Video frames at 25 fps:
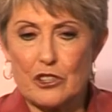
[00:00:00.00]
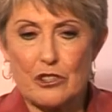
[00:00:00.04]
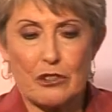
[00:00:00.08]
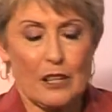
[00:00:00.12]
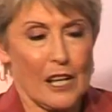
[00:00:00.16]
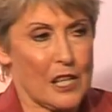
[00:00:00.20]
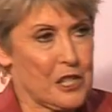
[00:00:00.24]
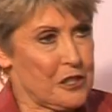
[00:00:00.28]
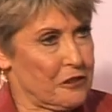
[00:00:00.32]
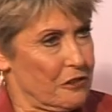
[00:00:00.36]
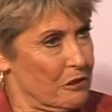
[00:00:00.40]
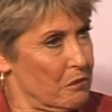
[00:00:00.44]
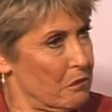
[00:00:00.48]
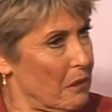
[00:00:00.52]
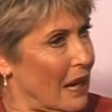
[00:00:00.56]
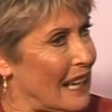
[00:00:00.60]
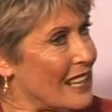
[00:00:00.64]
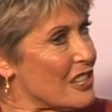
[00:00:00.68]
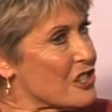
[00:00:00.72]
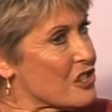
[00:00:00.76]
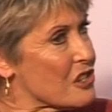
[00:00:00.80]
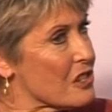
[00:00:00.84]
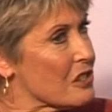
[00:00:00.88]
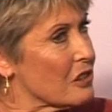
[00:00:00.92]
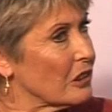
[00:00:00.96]

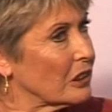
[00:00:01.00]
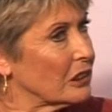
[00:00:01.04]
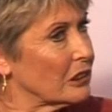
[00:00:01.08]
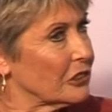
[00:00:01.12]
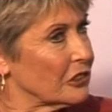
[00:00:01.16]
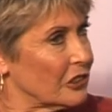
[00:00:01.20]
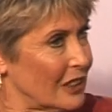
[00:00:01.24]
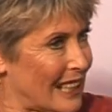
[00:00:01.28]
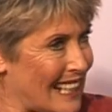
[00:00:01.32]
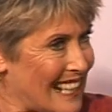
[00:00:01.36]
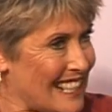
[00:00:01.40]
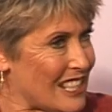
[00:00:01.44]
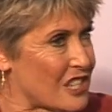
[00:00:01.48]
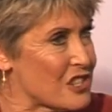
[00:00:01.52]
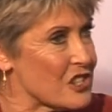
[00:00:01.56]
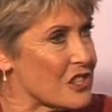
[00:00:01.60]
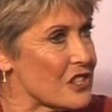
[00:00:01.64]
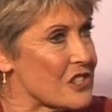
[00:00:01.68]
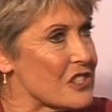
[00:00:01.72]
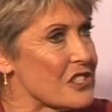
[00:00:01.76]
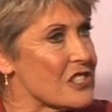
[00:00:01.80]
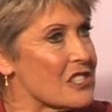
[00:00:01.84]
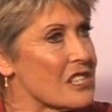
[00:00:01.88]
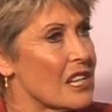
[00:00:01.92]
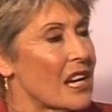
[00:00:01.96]
transformational
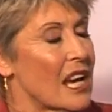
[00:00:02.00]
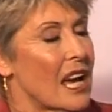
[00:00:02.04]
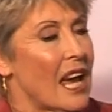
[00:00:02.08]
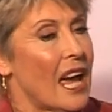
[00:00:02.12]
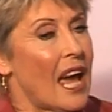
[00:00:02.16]
teachers,